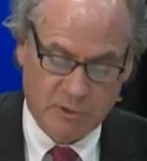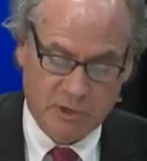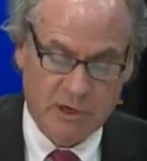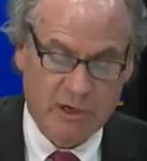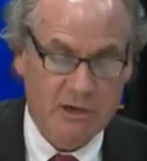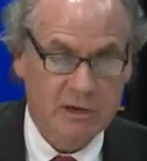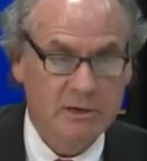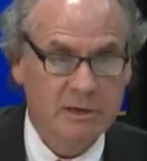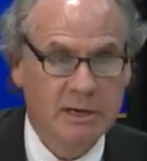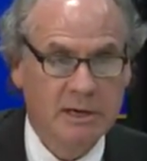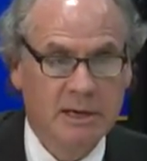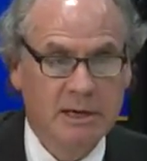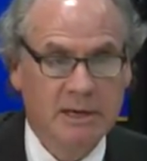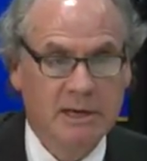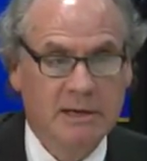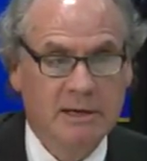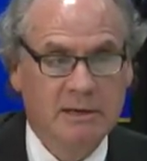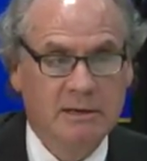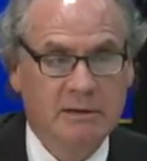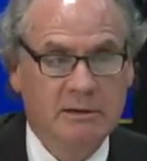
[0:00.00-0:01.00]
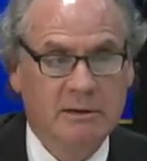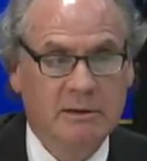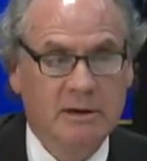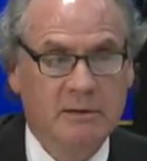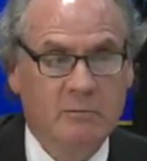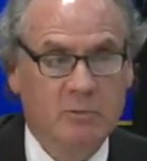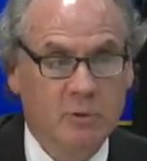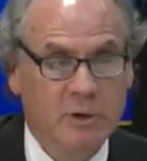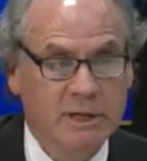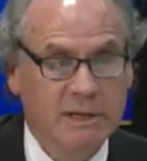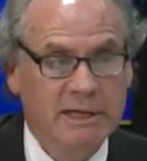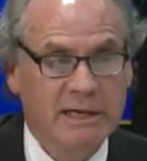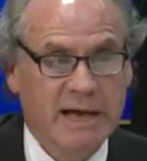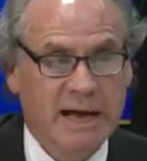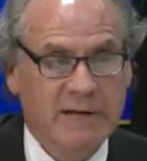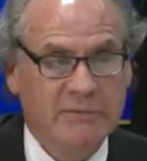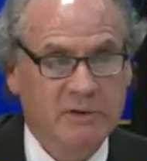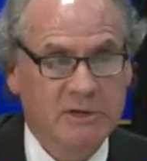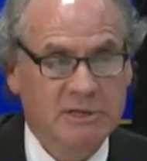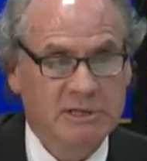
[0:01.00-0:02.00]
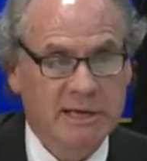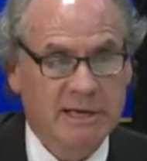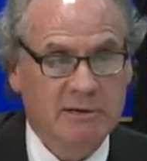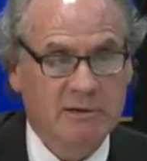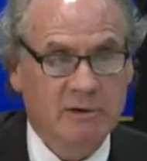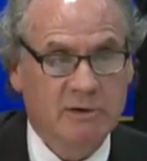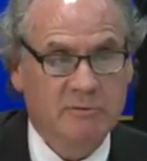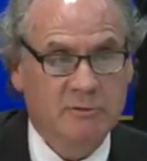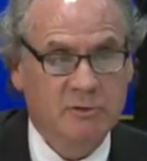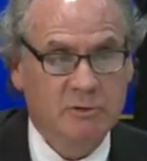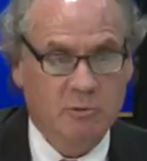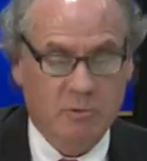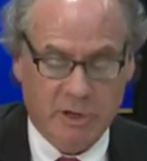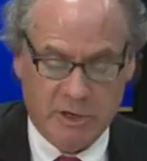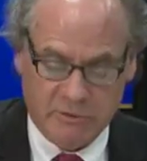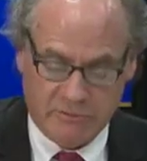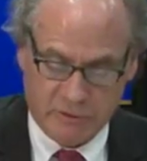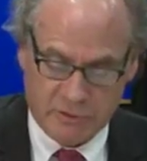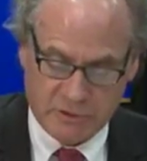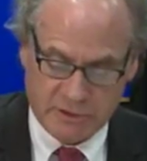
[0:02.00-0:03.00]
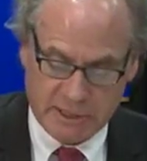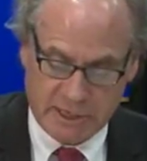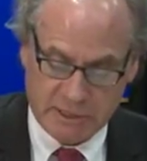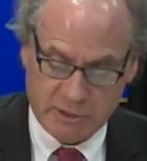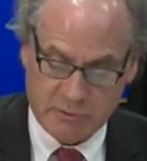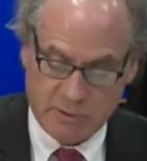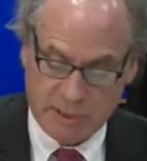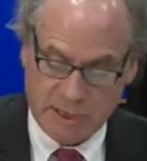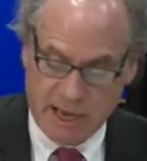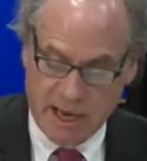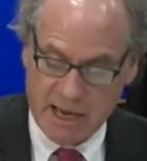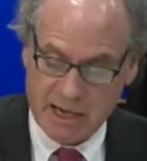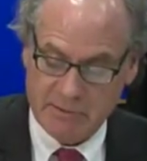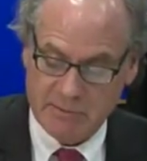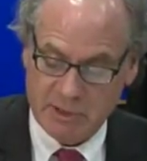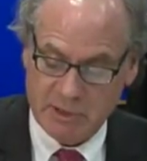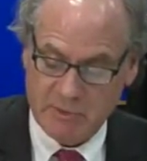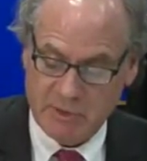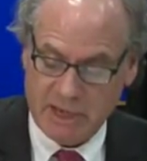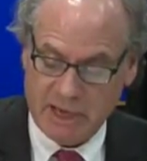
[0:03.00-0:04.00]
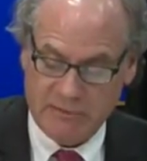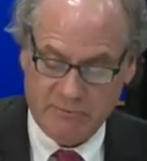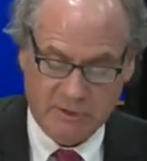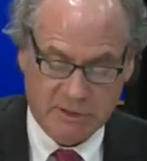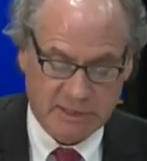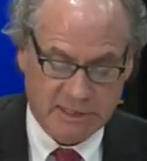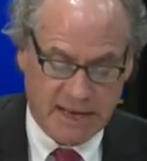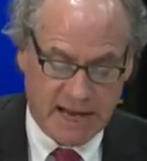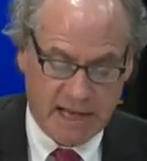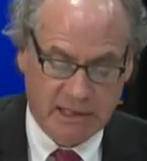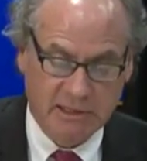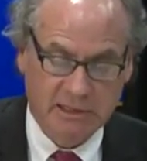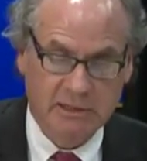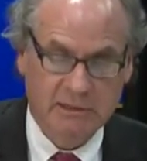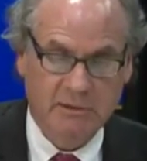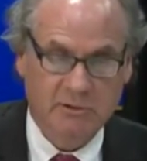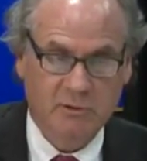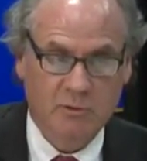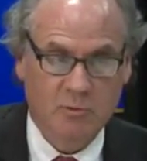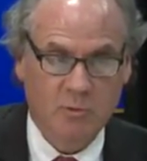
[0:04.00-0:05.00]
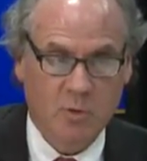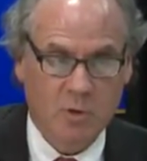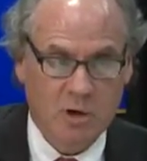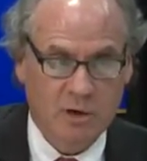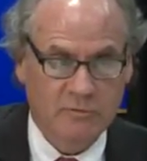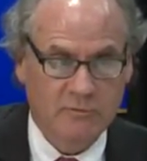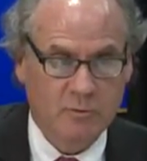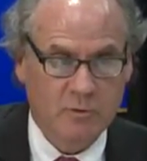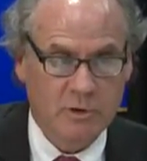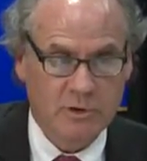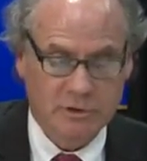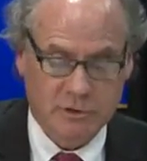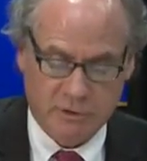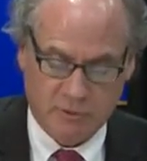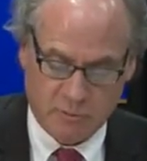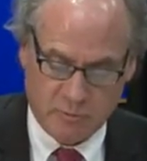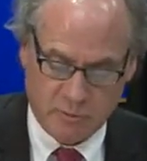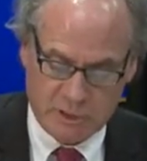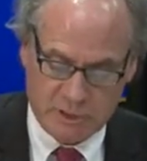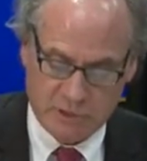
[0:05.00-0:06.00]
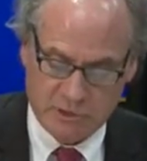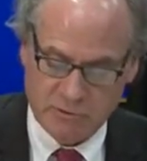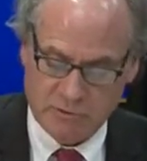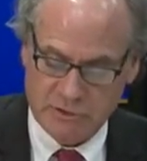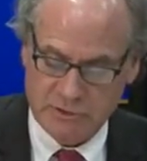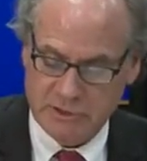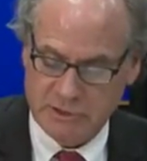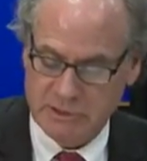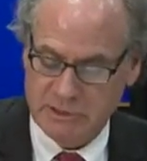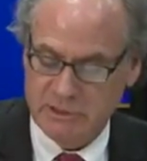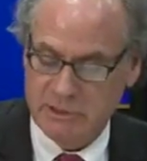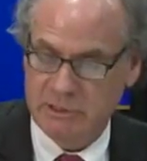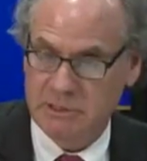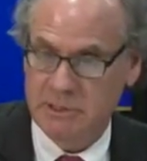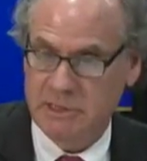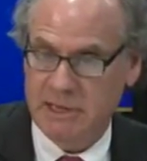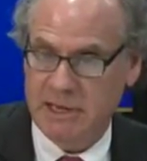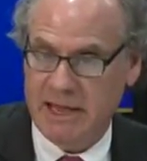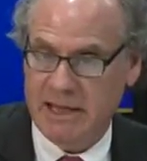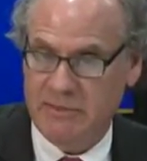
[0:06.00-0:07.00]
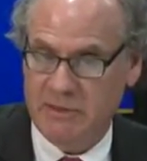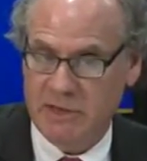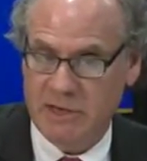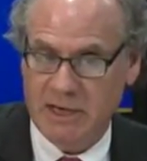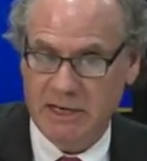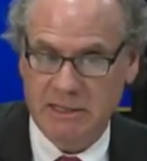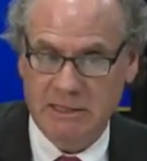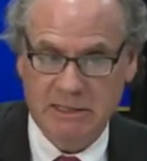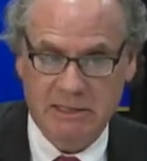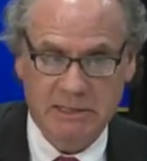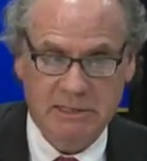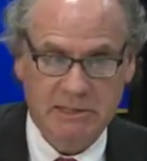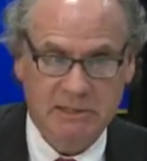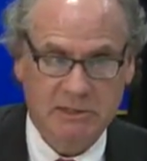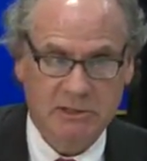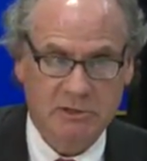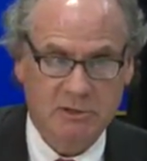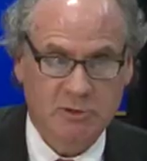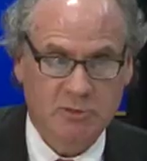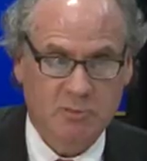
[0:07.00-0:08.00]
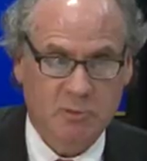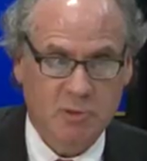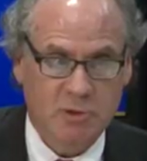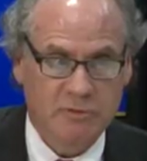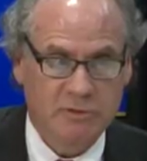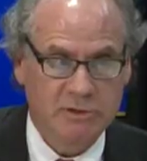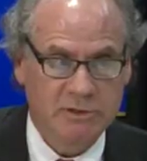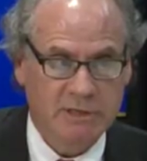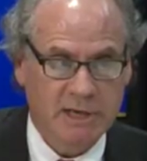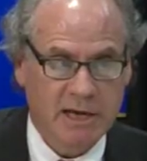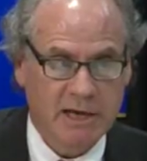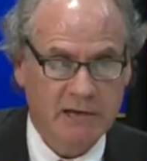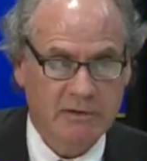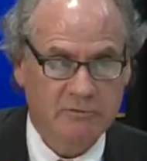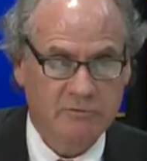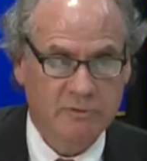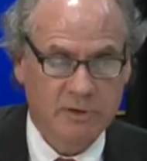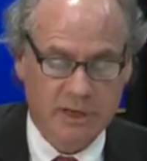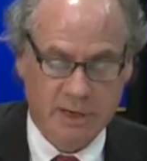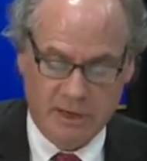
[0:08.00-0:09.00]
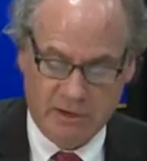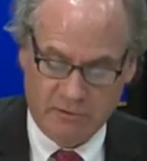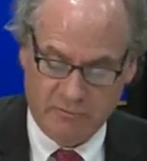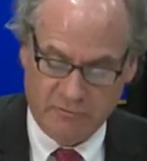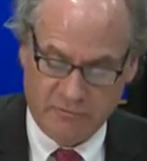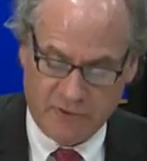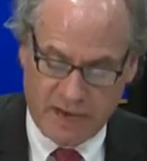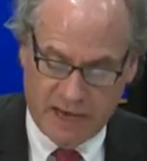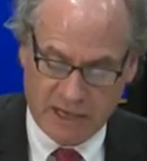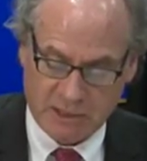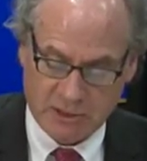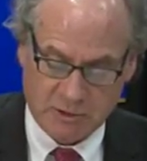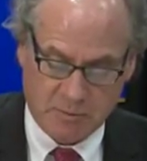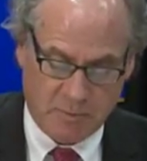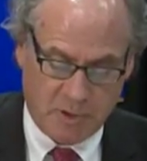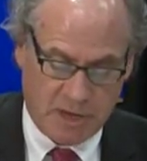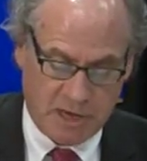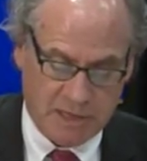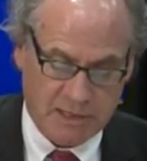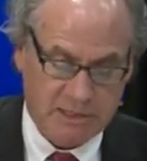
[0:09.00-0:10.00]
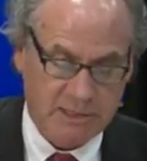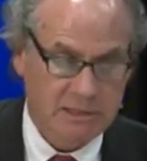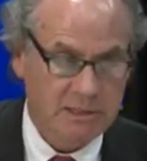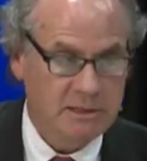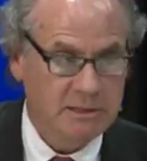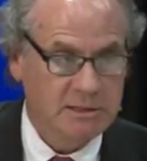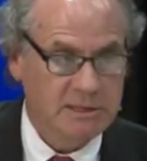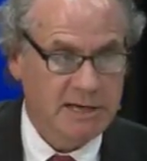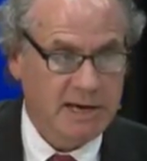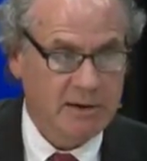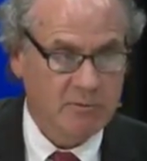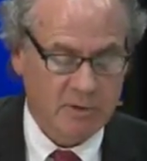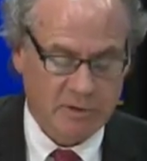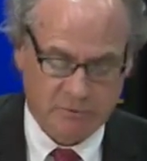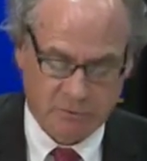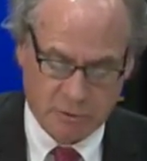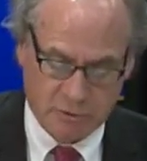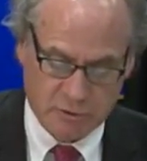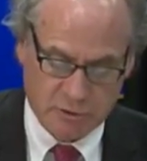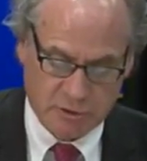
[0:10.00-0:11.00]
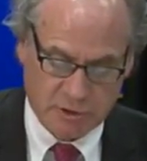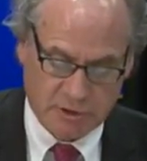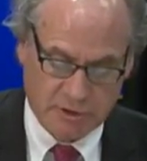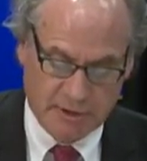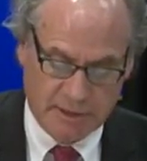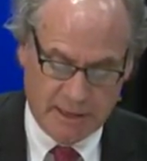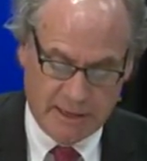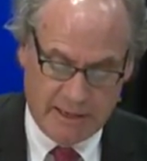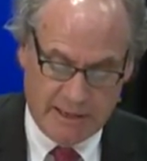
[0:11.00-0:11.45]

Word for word: We are really at the center of the 21st century economy. We have the talent, the workforce, the resources, and the ideas to support this kind of fast-paced tech revolution.